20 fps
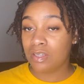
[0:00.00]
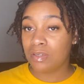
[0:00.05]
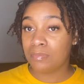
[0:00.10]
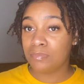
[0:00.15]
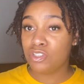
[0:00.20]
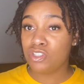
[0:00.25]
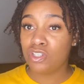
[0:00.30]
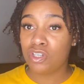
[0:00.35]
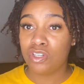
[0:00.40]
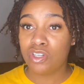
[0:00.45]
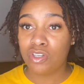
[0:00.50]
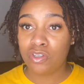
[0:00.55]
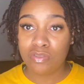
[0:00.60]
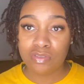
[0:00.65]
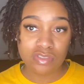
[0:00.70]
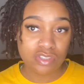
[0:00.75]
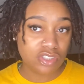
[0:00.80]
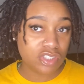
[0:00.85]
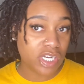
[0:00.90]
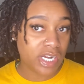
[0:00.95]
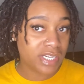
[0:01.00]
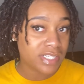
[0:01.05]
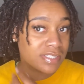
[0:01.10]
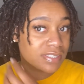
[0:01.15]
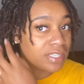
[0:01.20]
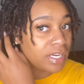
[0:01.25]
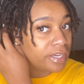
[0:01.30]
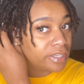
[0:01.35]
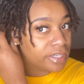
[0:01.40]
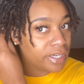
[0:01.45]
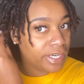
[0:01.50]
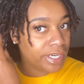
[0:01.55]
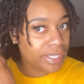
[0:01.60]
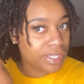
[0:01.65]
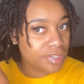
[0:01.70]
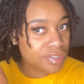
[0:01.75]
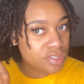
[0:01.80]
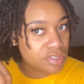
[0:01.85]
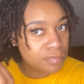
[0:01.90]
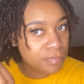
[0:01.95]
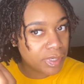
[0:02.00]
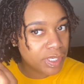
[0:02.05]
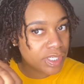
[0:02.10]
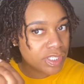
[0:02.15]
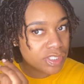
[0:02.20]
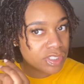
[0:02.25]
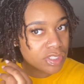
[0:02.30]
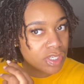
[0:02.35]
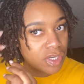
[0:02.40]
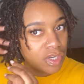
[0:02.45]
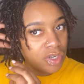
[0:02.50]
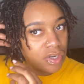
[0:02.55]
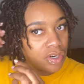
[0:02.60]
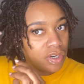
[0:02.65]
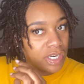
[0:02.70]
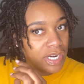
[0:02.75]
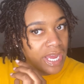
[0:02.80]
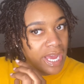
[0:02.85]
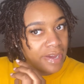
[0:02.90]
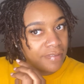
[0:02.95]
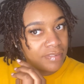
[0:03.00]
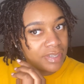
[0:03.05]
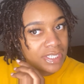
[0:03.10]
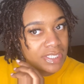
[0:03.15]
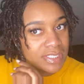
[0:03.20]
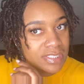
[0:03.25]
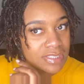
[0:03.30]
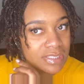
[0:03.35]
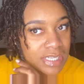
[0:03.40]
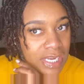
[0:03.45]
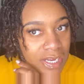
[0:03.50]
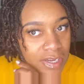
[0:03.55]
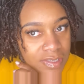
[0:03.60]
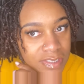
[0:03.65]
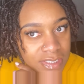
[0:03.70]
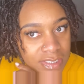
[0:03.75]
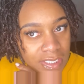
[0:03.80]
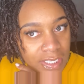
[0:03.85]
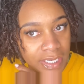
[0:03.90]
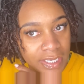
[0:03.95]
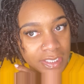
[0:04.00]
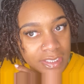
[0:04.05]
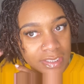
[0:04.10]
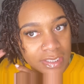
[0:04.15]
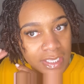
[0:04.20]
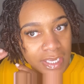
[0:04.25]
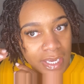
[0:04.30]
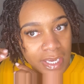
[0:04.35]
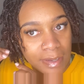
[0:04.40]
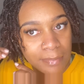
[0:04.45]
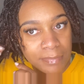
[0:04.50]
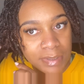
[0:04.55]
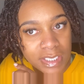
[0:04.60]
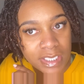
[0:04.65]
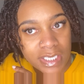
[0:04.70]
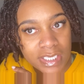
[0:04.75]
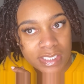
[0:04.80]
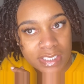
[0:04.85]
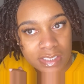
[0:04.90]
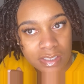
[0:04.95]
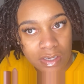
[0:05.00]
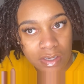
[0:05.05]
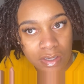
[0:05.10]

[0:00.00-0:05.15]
you know, don't try to style your hair too much or have it in styles like that, because